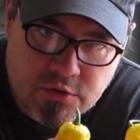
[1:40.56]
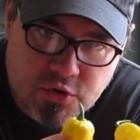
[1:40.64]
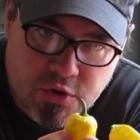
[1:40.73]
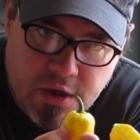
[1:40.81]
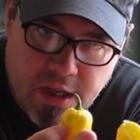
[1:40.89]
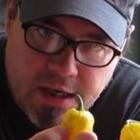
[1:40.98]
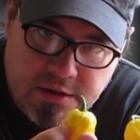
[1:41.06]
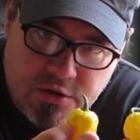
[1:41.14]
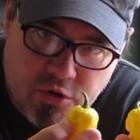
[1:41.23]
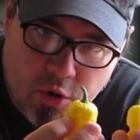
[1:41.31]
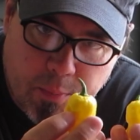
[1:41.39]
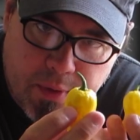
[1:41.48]
Trinidad
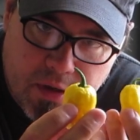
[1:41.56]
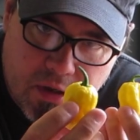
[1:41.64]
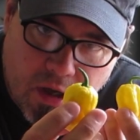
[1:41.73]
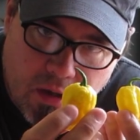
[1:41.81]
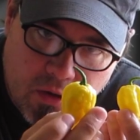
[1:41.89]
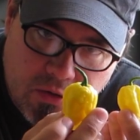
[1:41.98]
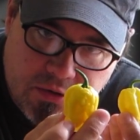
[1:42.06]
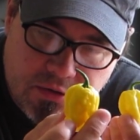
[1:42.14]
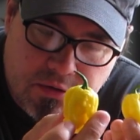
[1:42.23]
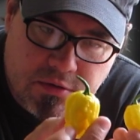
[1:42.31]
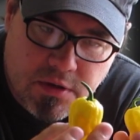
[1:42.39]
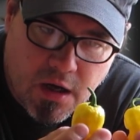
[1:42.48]
Scorpion
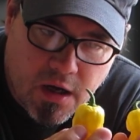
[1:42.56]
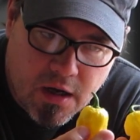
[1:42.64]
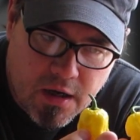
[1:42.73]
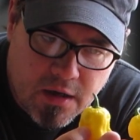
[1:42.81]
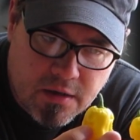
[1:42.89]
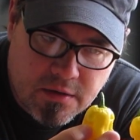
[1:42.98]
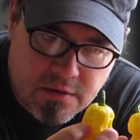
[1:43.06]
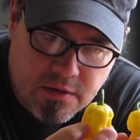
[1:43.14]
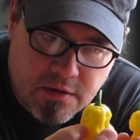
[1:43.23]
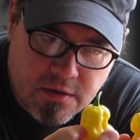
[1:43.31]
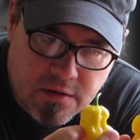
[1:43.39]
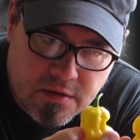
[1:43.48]
Yellows.
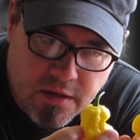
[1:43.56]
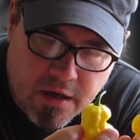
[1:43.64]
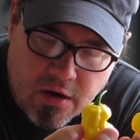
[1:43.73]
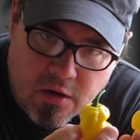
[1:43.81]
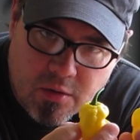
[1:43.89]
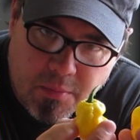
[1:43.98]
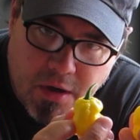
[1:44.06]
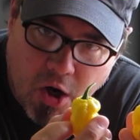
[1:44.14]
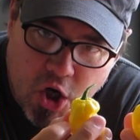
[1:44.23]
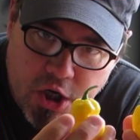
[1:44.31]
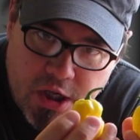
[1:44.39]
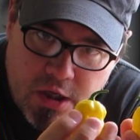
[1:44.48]
They call them
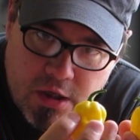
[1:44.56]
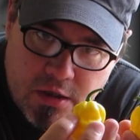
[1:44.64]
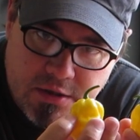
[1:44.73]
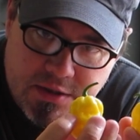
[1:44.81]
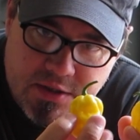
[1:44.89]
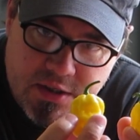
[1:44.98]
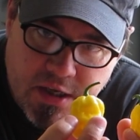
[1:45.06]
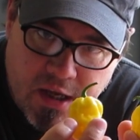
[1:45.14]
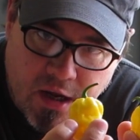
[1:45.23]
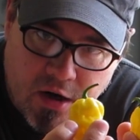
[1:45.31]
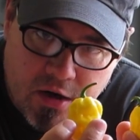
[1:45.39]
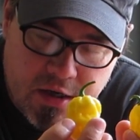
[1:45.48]
Cardi,
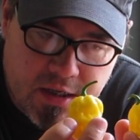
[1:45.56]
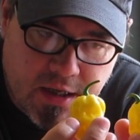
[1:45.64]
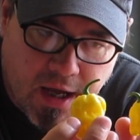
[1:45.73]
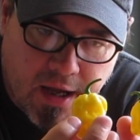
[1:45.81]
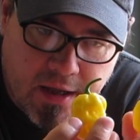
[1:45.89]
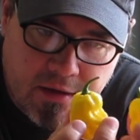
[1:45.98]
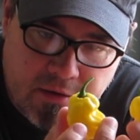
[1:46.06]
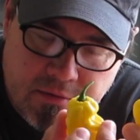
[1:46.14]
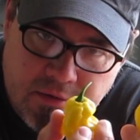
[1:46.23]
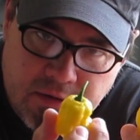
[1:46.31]
C-A-R-D-I.